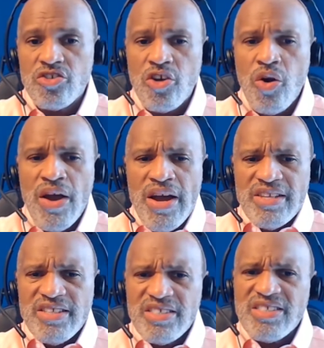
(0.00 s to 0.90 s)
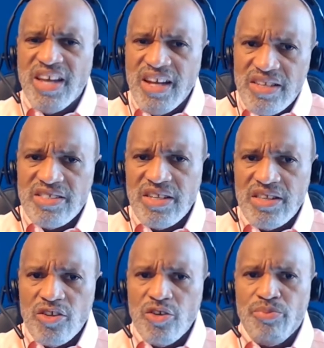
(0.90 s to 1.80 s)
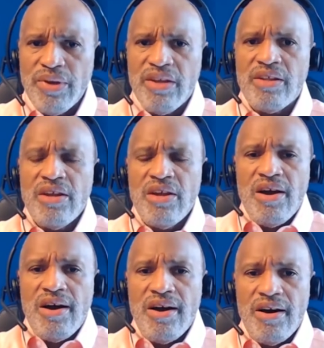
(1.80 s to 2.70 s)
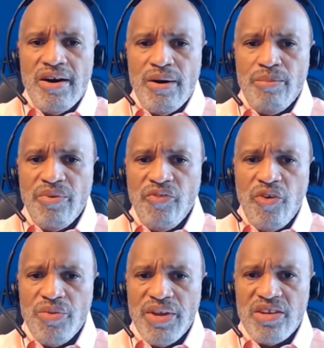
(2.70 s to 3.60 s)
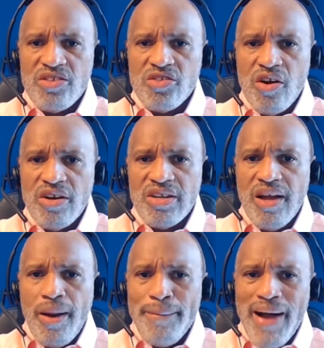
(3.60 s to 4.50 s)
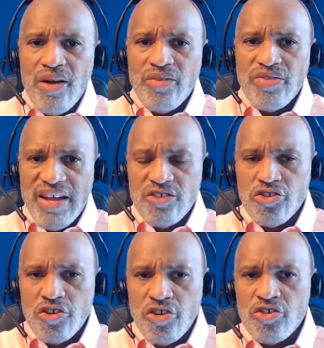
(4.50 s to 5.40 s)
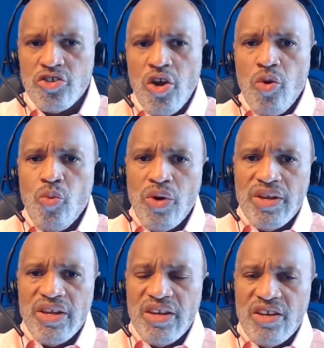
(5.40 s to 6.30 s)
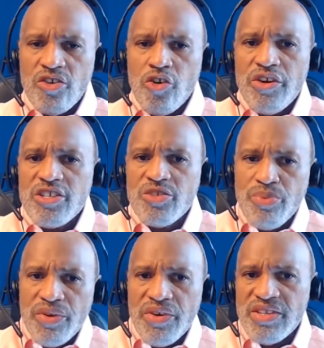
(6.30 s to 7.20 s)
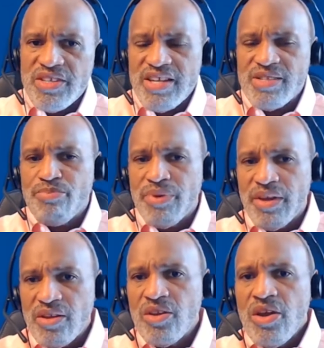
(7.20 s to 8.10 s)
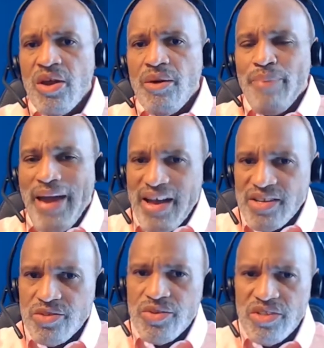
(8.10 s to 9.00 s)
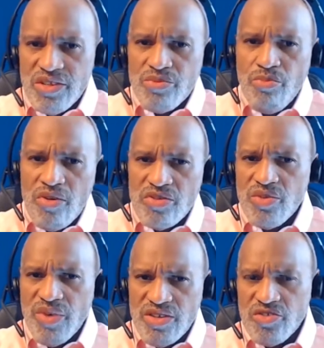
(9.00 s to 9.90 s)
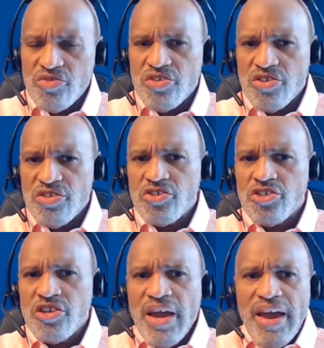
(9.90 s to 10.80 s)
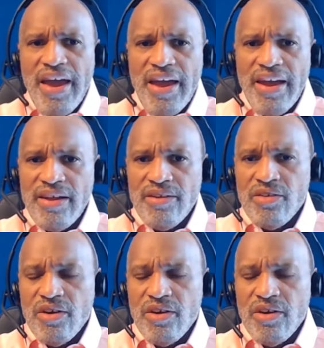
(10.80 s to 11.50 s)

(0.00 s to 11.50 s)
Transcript: So just tell us a little bit before we get started about that church, what your experience has been pastoring this multiracial church, and